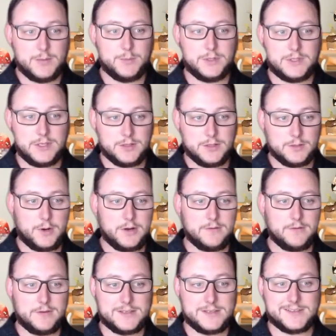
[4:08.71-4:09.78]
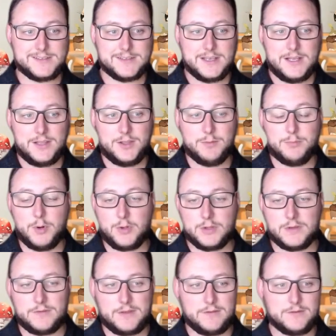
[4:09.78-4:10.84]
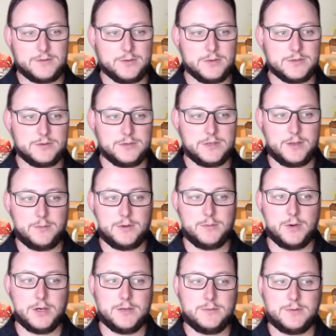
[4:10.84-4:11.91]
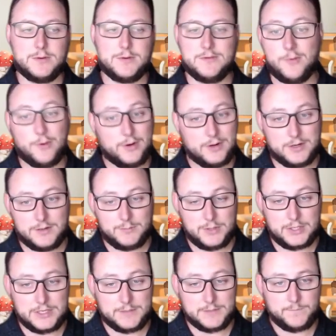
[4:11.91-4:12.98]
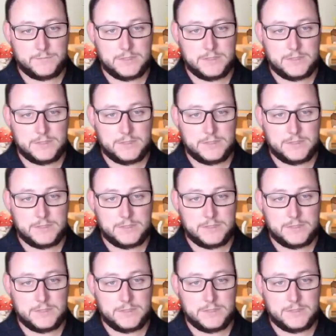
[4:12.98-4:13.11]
But the other part of it is the bulk of the inventory is really coming to market between 400 and million.